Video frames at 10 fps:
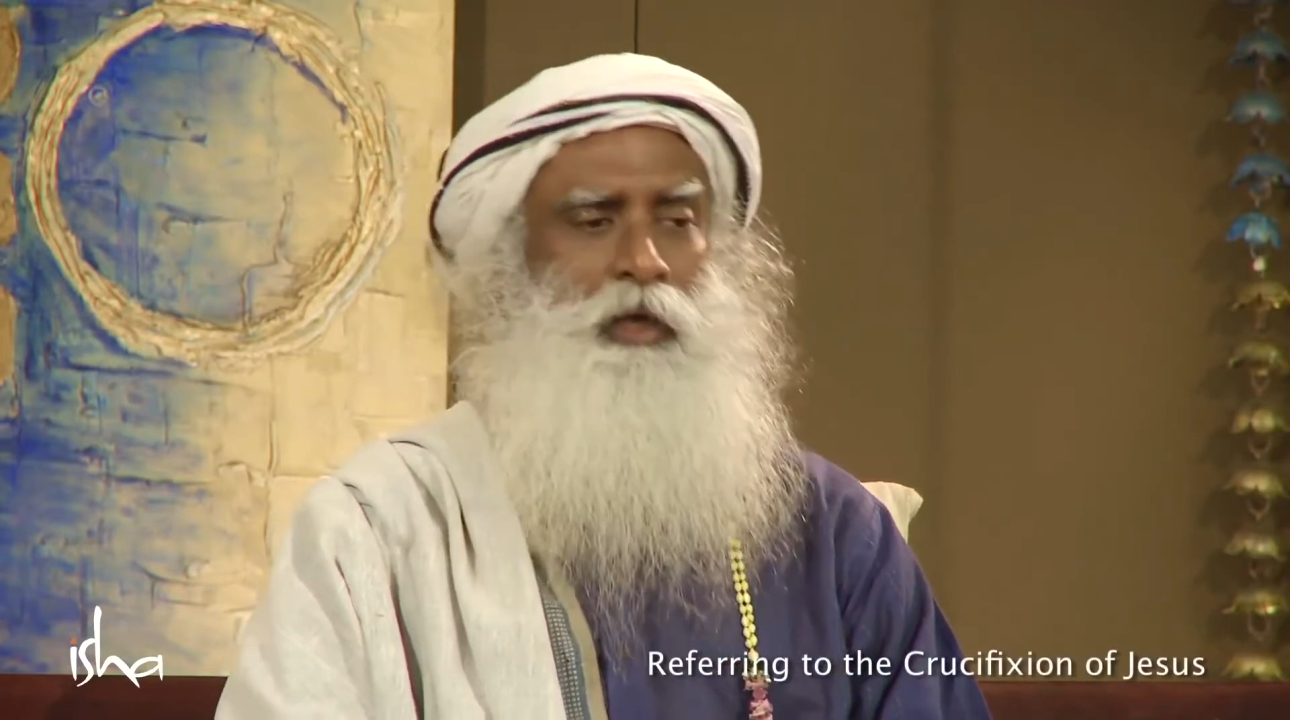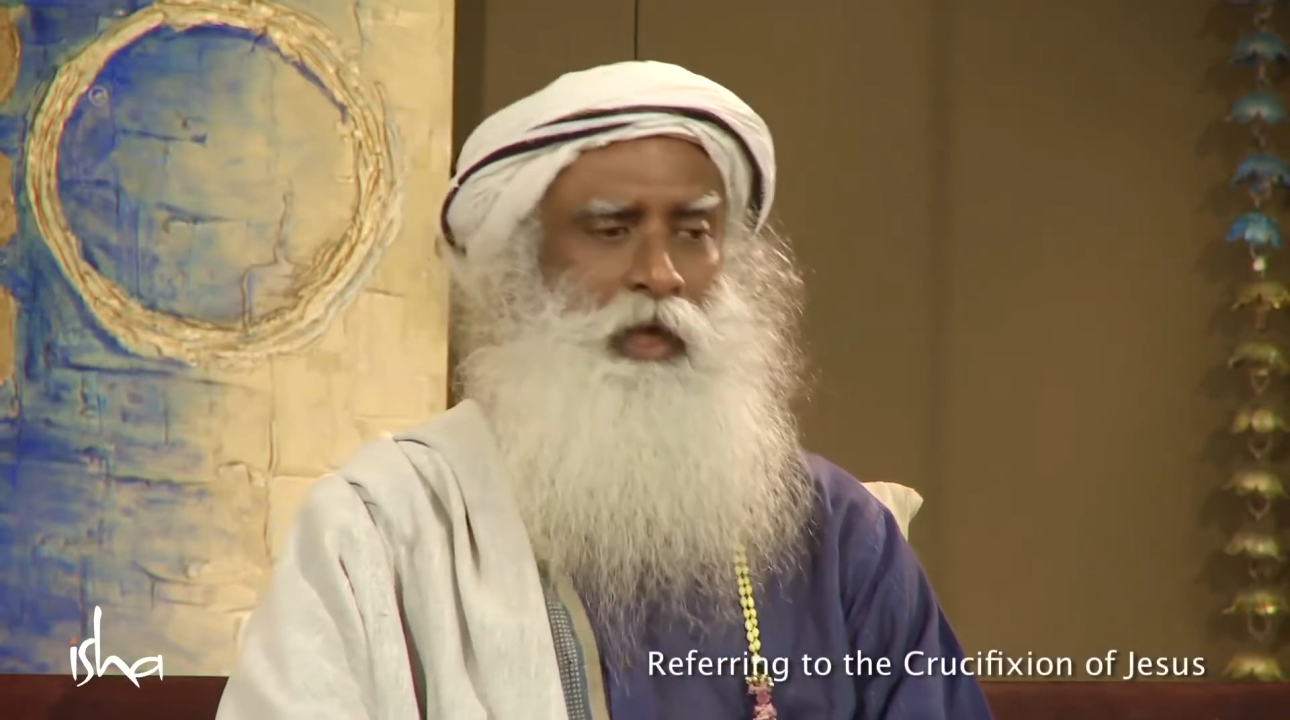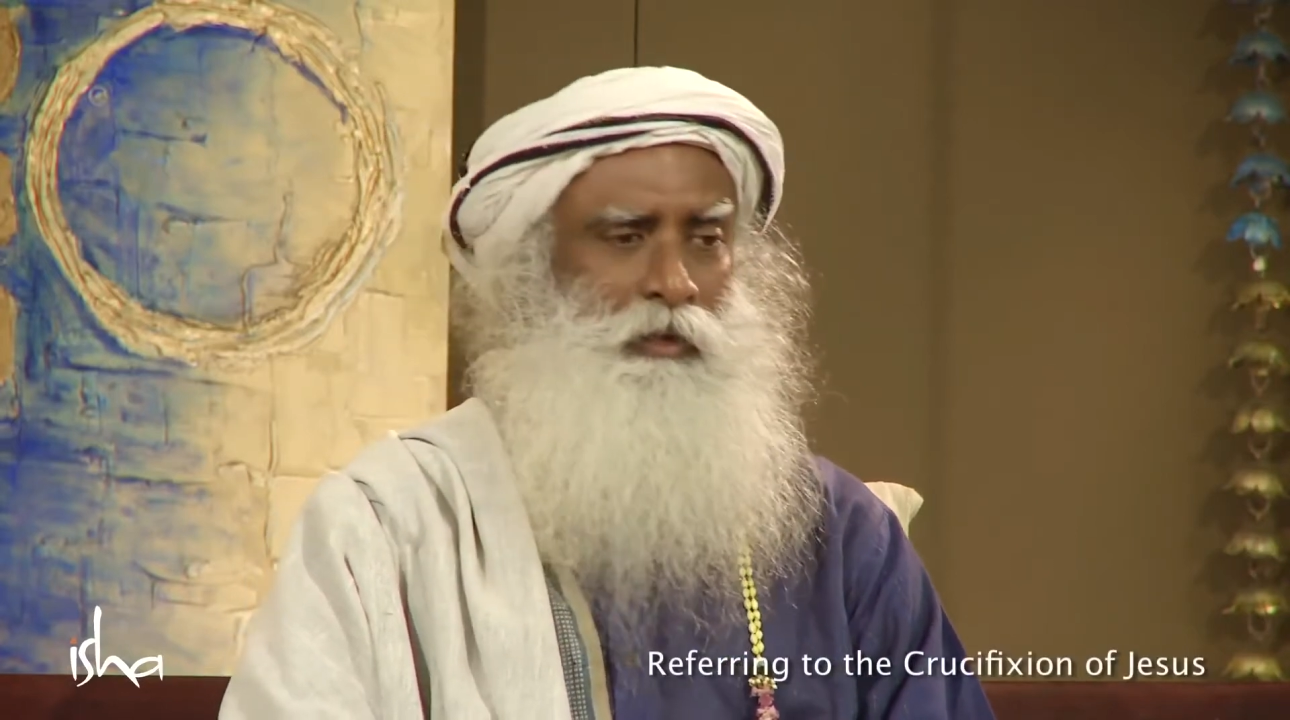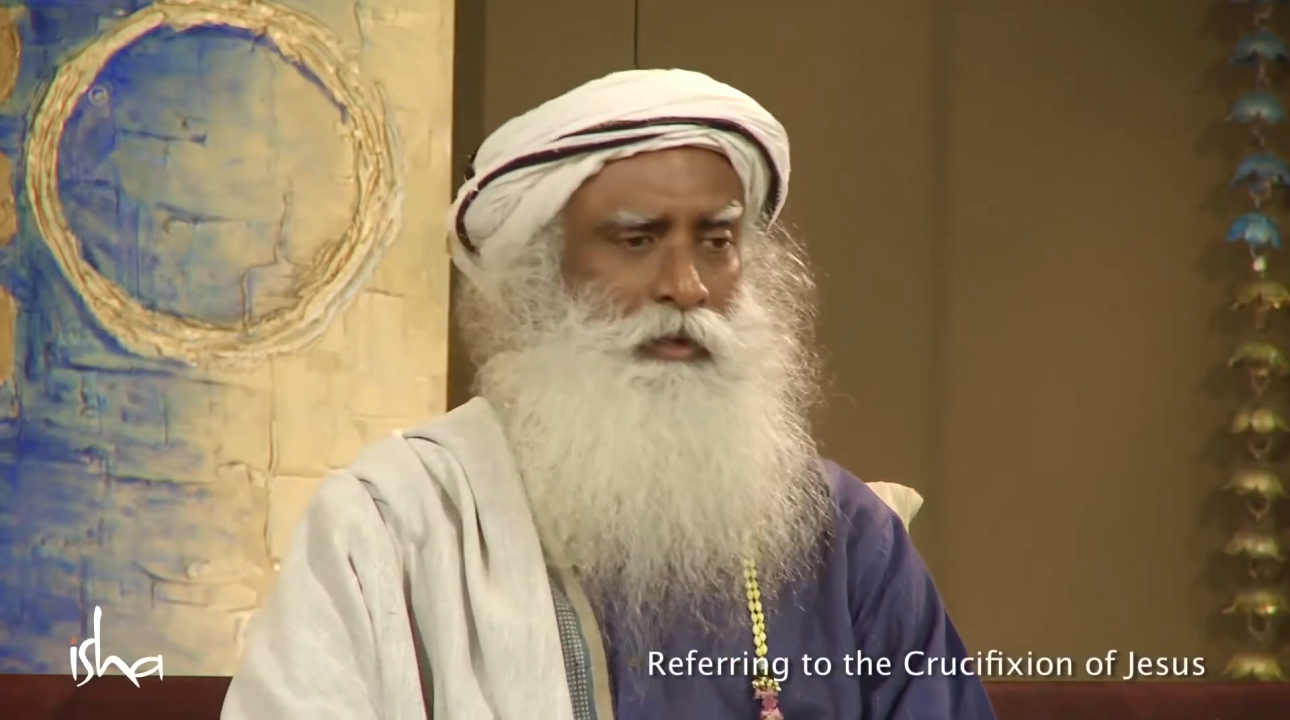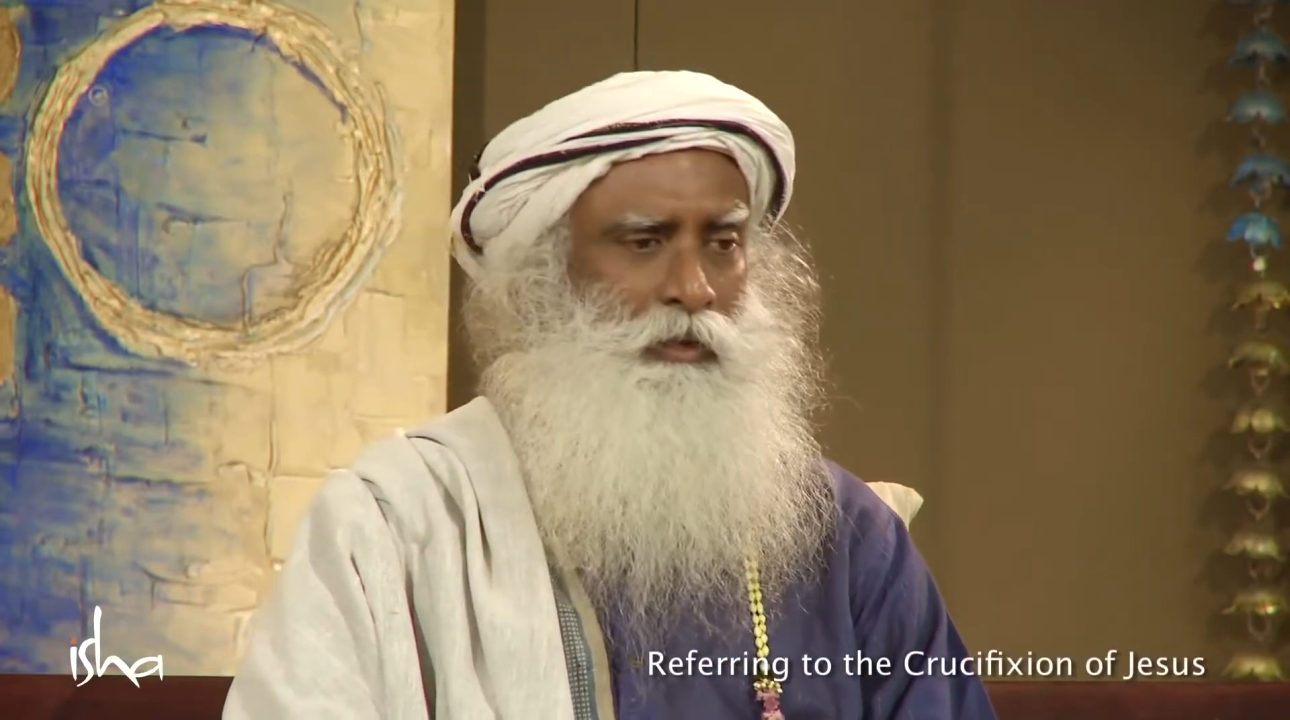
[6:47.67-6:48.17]

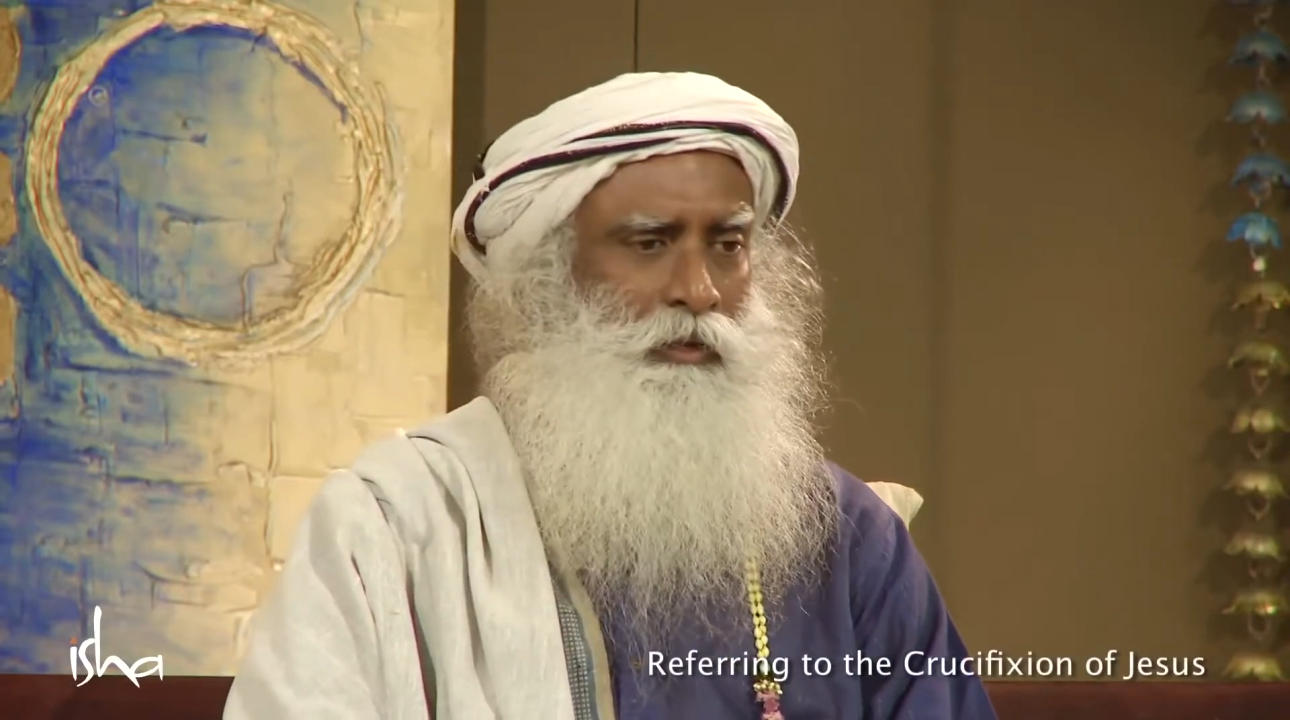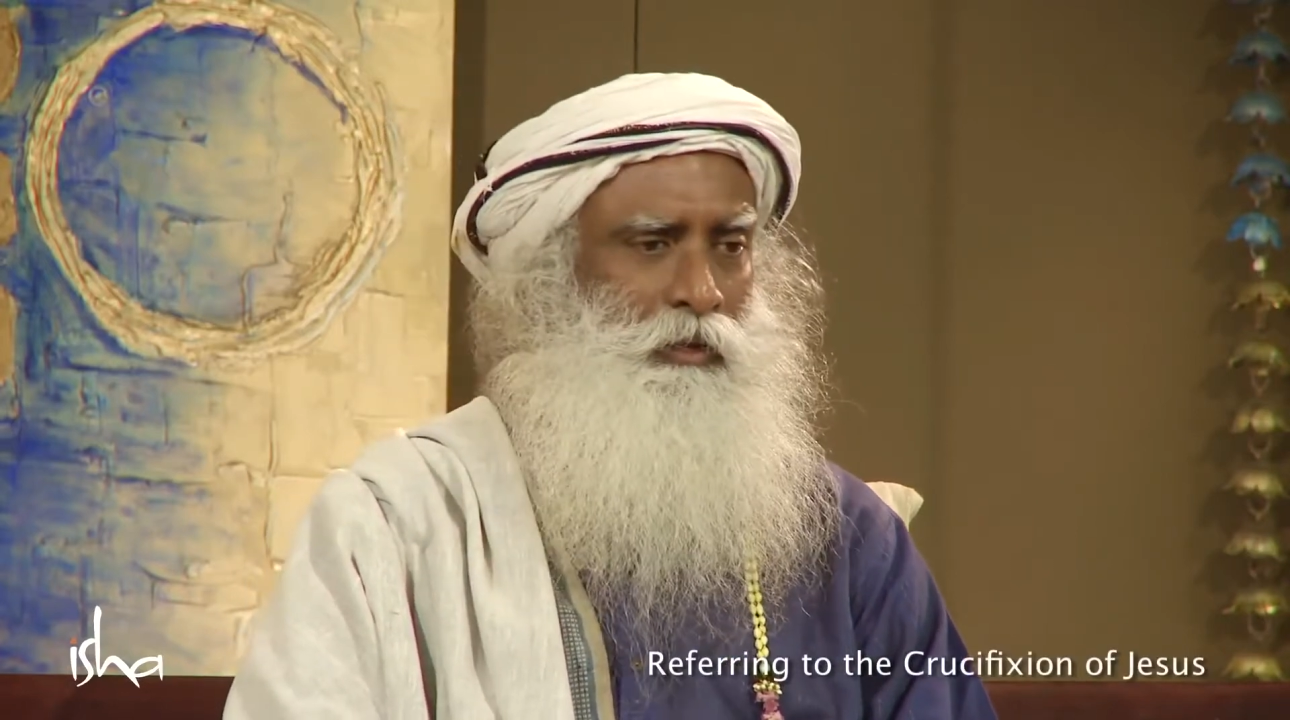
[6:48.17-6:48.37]
death.